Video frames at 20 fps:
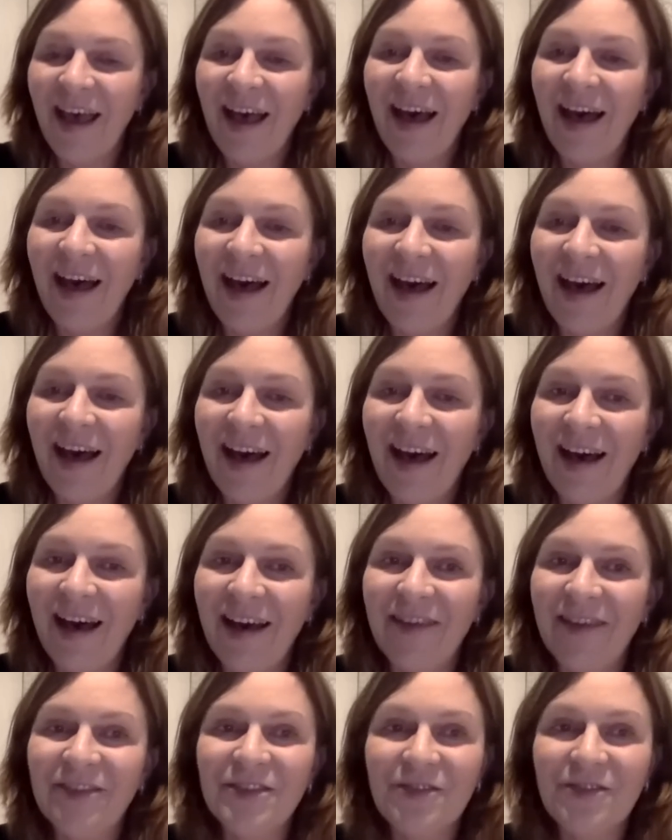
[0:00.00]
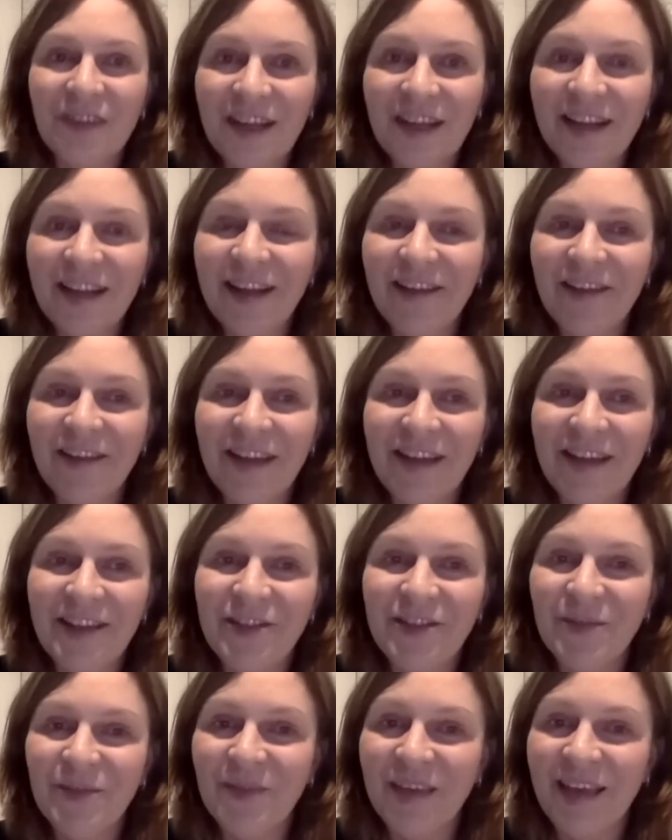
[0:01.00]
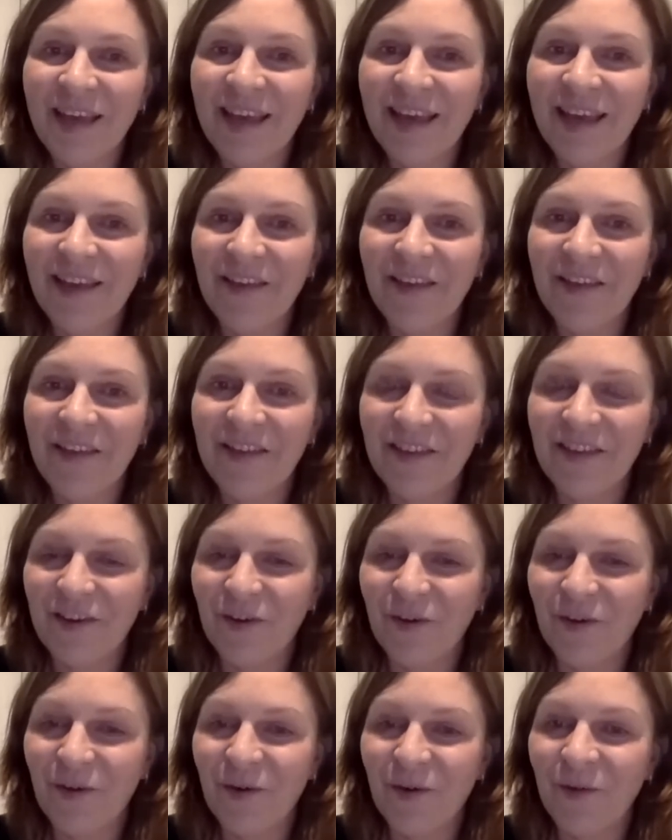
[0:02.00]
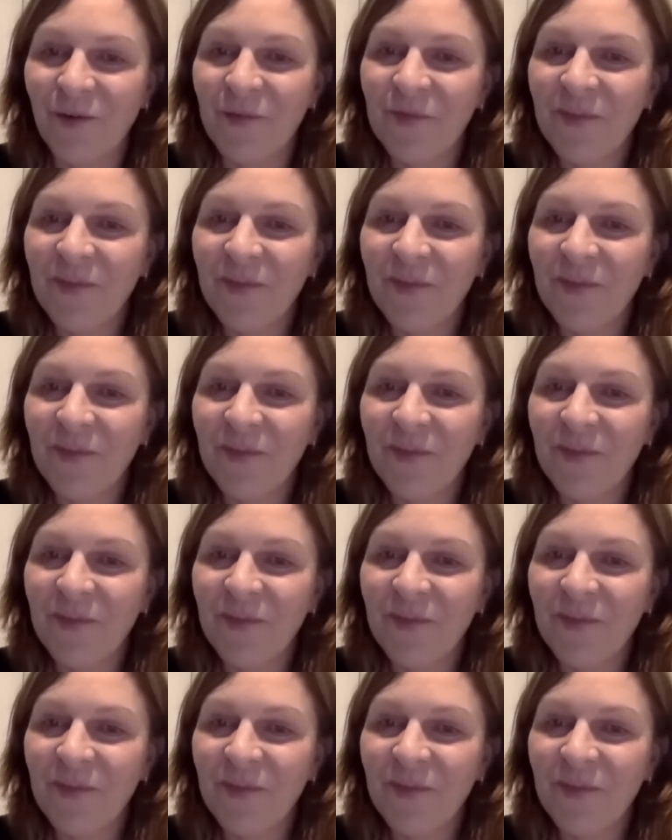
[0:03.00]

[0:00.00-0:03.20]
Uh, it was really great to be here with you.